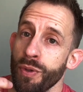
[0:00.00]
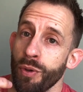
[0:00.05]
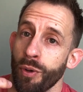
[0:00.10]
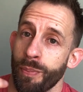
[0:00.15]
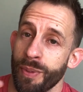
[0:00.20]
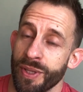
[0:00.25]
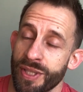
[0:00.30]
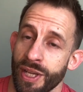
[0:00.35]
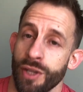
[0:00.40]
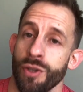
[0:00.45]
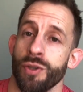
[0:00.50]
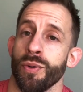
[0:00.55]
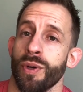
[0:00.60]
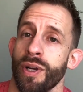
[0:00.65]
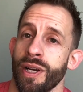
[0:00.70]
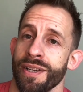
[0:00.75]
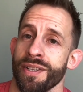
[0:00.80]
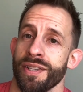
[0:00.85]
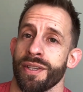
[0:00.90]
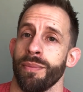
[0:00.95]
potential
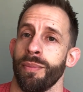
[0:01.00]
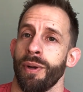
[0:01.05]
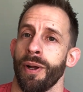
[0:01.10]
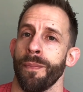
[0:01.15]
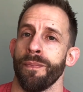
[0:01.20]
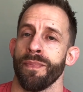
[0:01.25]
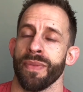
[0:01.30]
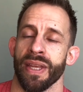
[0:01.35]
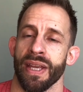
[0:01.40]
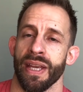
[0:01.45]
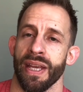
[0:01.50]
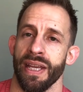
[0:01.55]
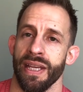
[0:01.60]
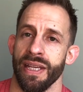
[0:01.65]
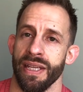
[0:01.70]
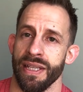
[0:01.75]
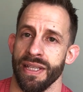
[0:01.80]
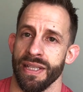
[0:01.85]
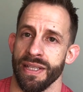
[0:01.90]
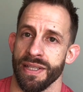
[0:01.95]
customer
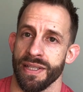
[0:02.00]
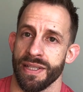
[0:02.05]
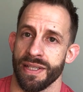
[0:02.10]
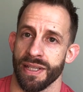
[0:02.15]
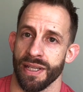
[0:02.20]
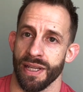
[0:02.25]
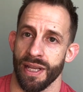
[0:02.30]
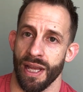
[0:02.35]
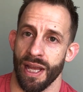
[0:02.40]
is